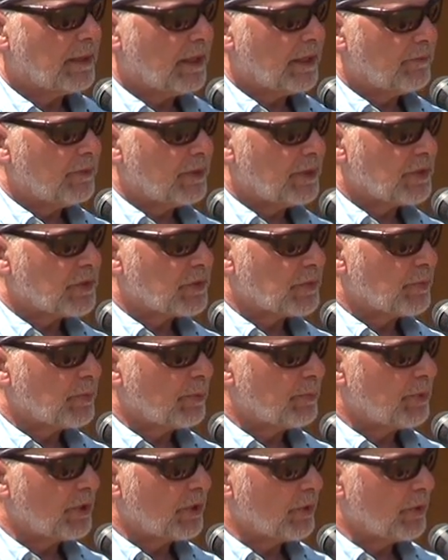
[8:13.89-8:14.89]
evidence
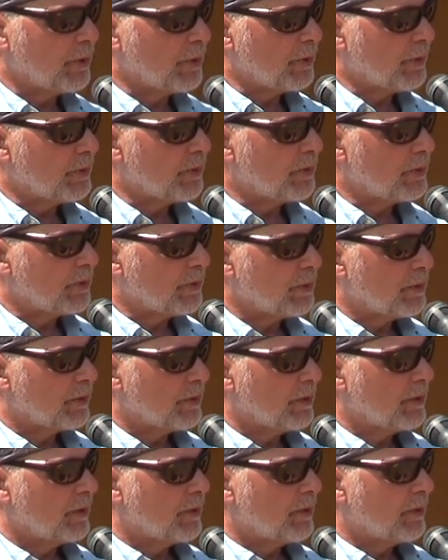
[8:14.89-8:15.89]
will be heard
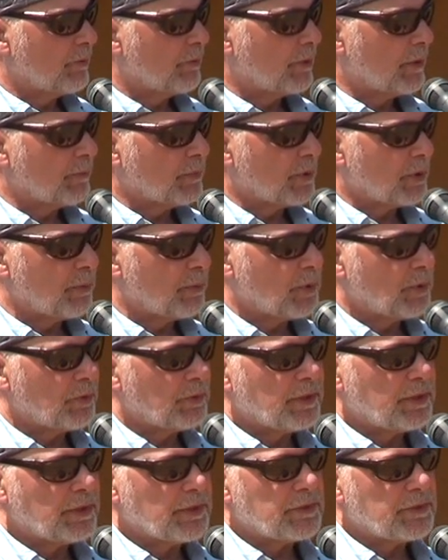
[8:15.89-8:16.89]
from
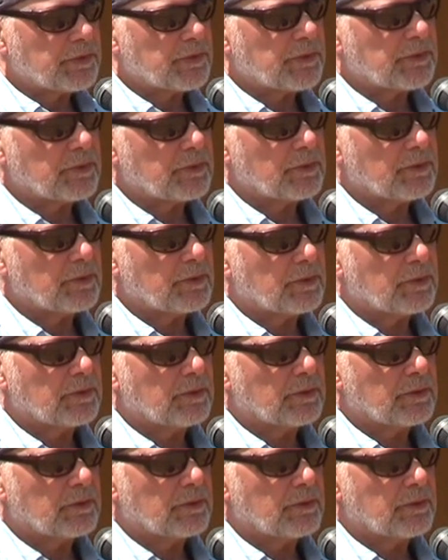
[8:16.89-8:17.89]
communities,
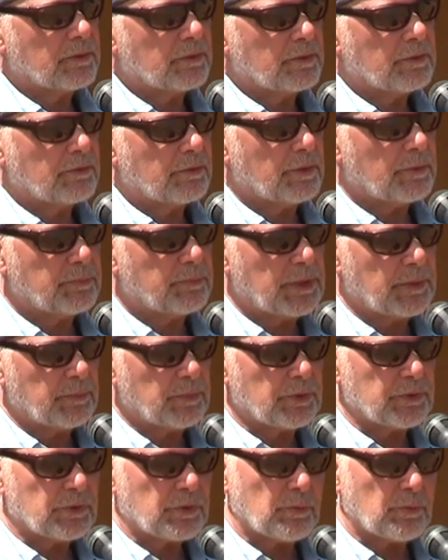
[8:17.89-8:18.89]
from
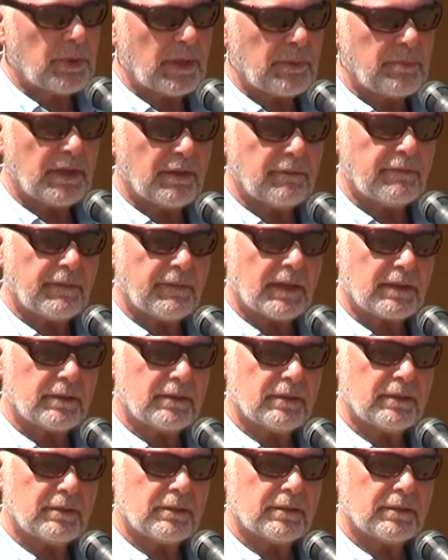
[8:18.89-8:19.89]
peoples who may be
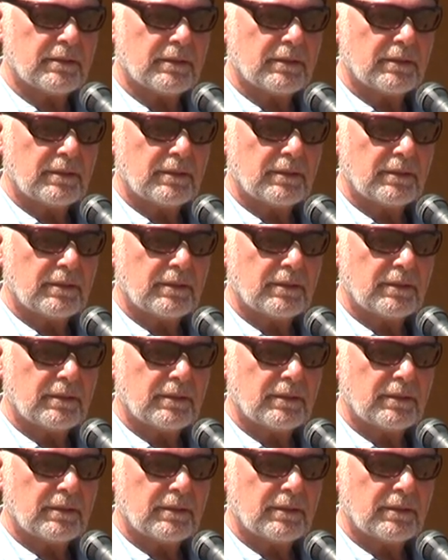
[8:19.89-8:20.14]
affected,